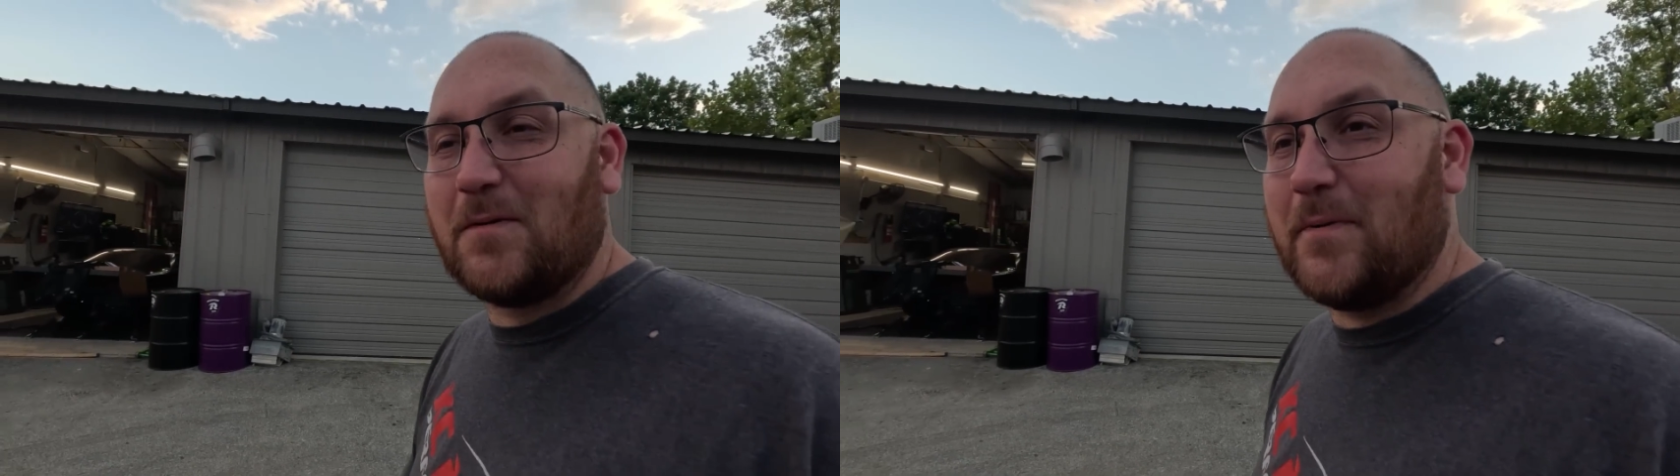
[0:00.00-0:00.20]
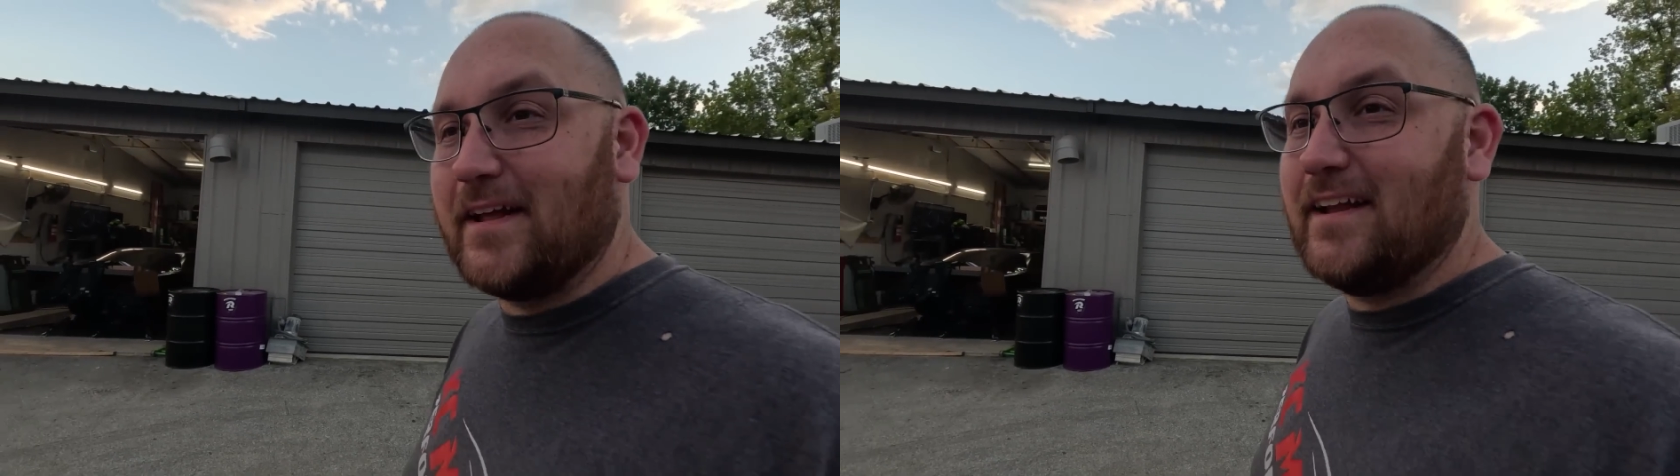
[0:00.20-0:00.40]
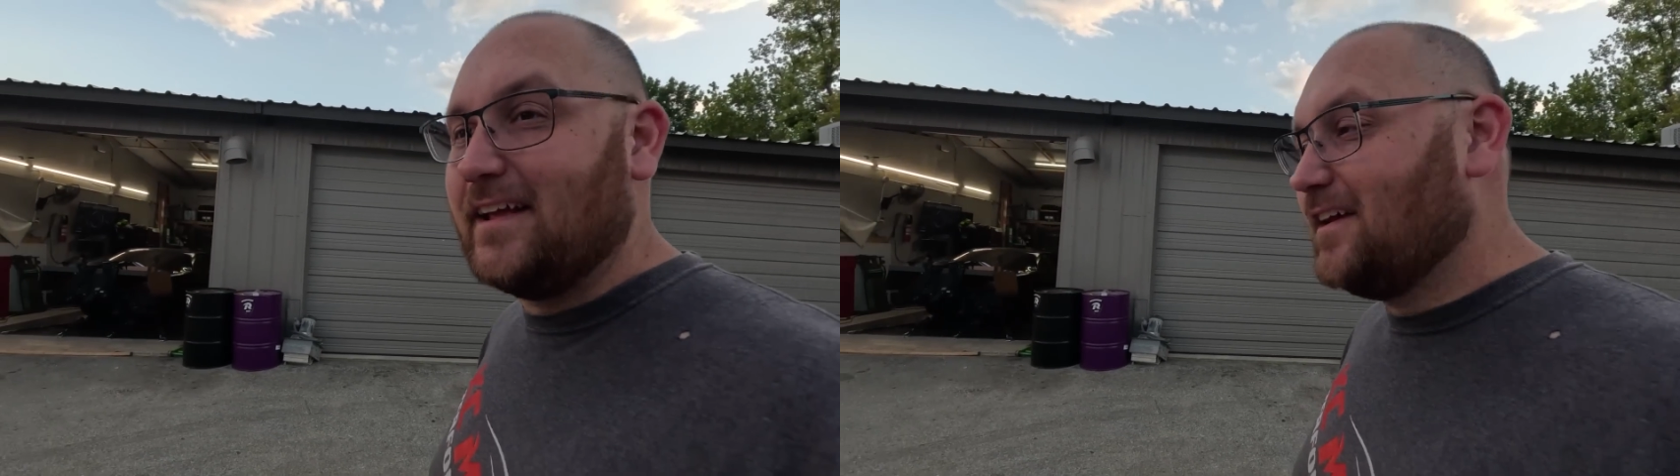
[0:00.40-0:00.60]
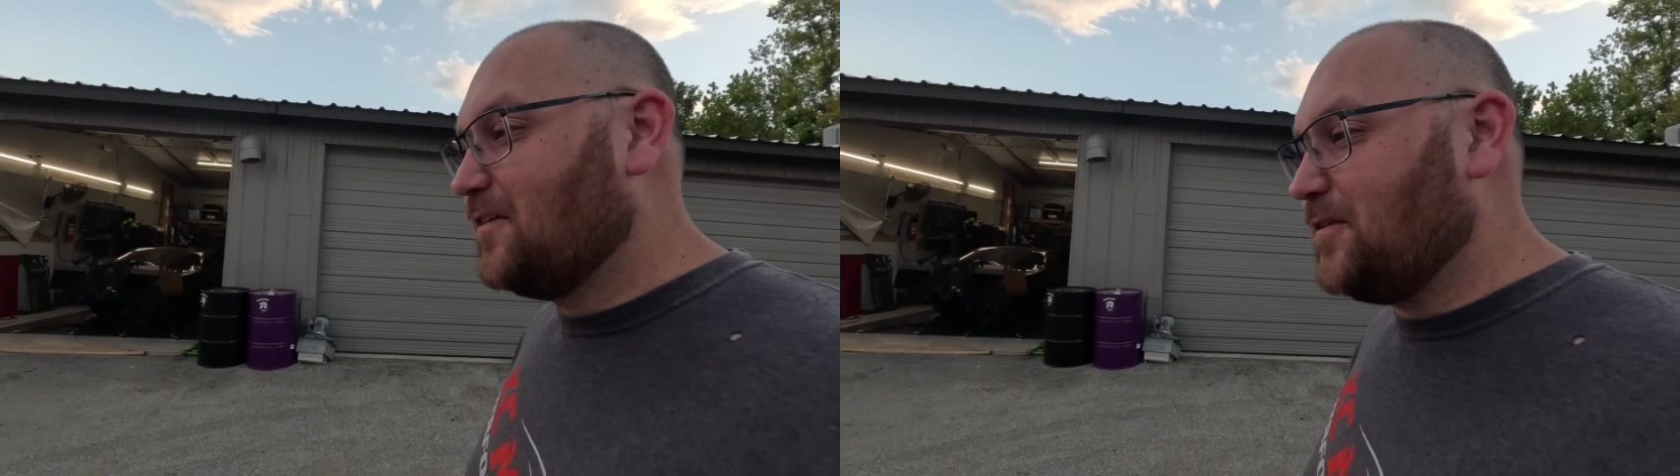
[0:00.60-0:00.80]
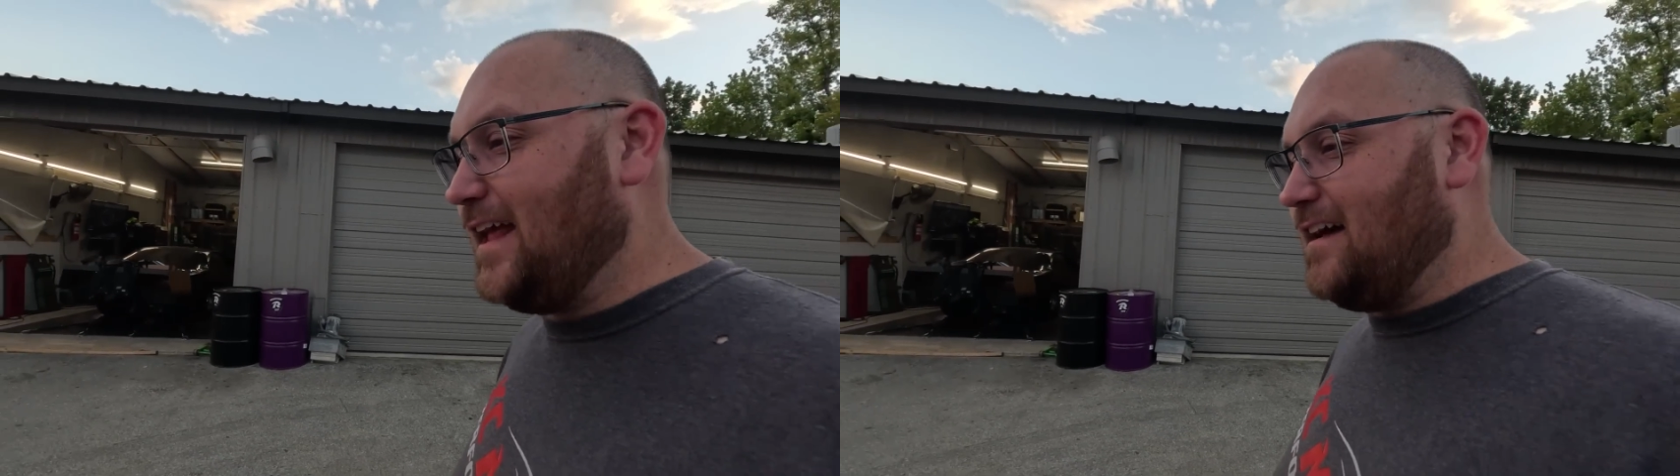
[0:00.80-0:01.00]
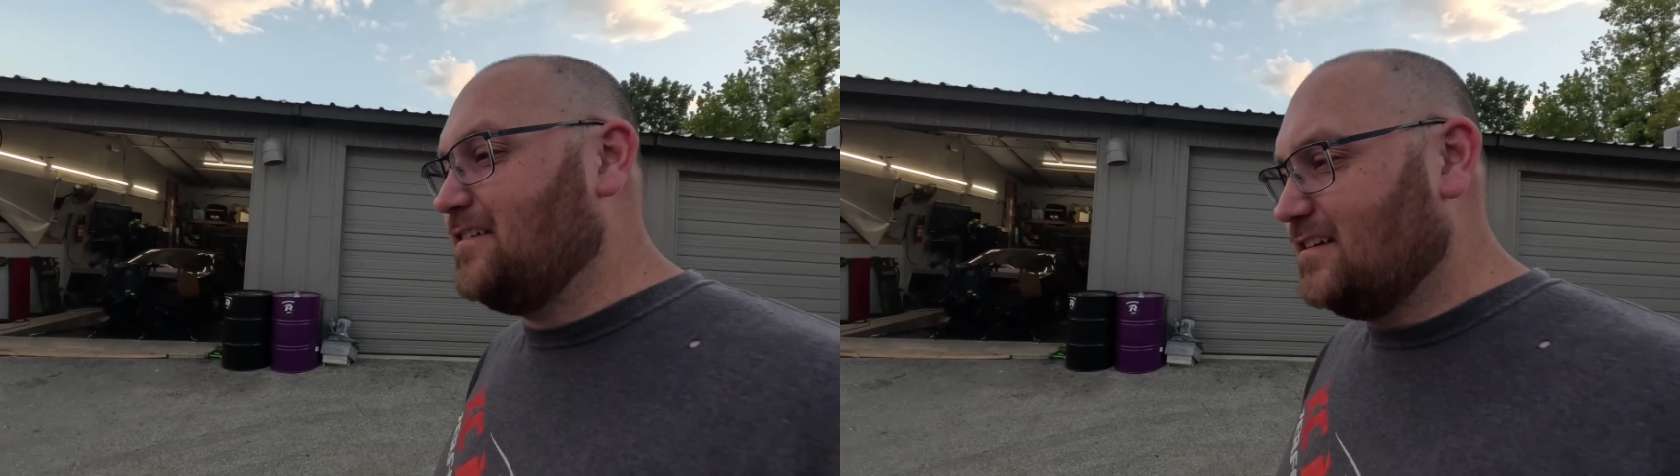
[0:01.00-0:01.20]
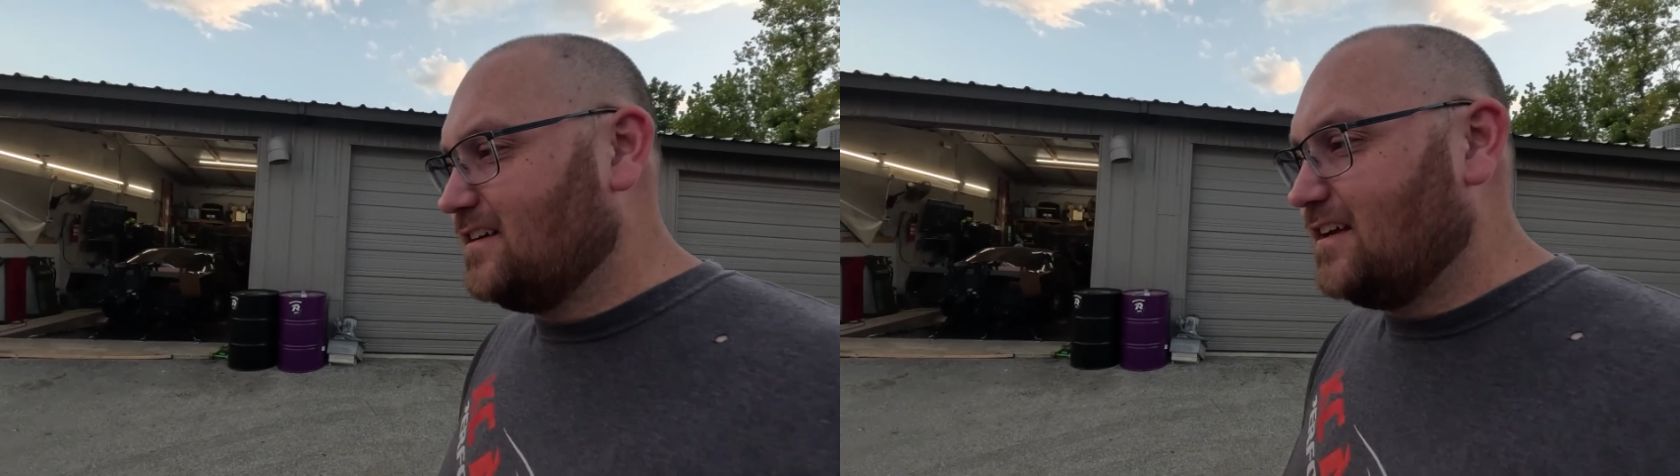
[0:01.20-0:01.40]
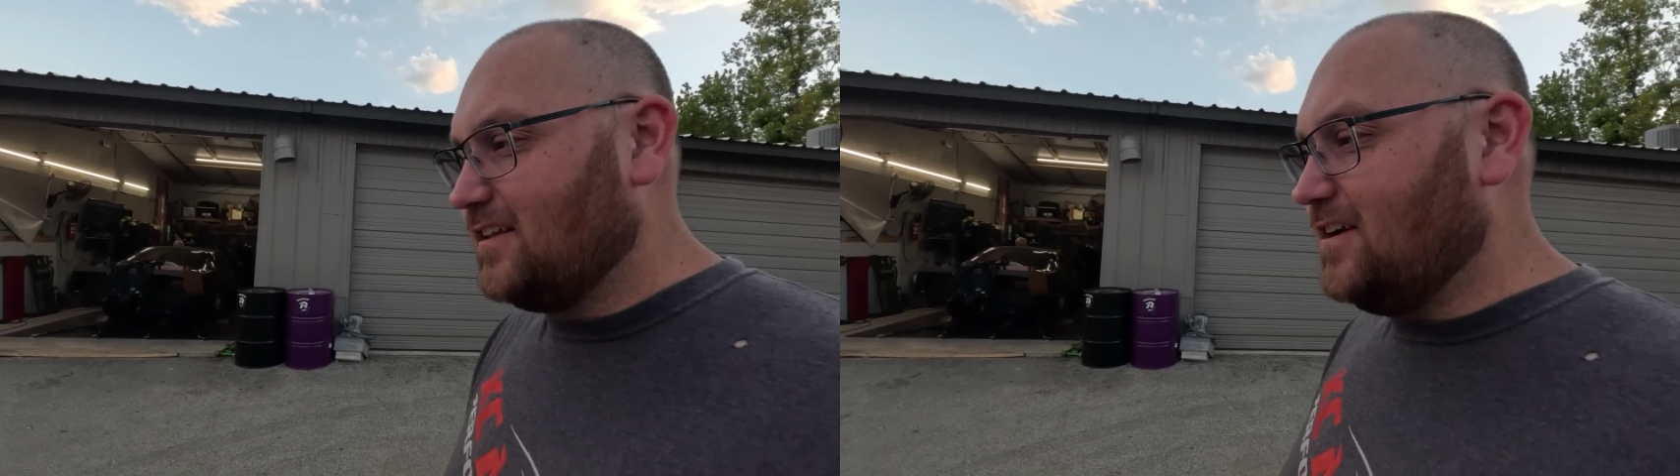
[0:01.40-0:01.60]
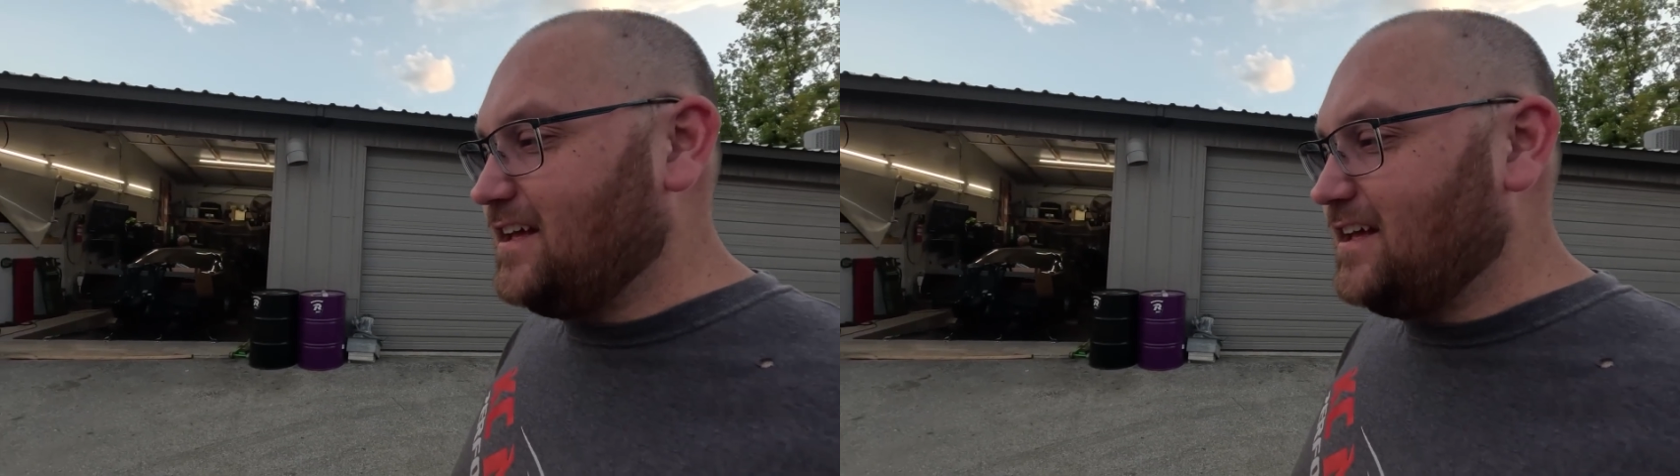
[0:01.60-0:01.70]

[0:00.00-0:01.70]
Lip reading: But for now, they're